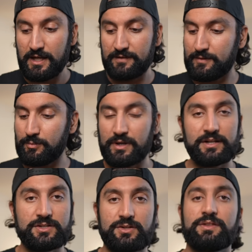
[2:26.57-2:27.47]
If I'm
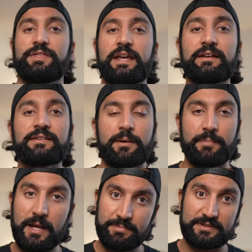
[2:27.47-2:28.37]
wearing certain things that
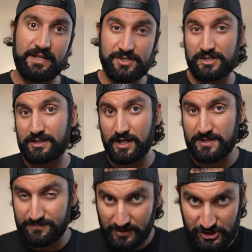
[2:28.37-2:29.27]
might potentially
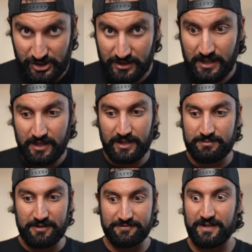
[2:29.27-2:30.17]
cause friction, like
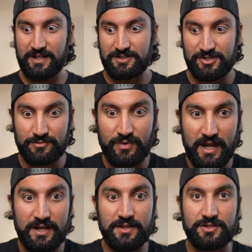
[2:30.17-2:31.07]
my friend, she
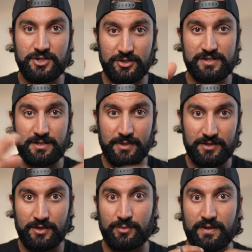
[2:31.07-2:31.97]
ran at the New York City
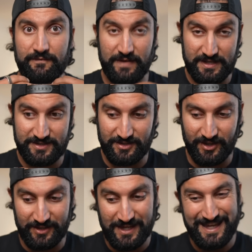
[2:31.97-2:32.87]
Marathon with a vest on,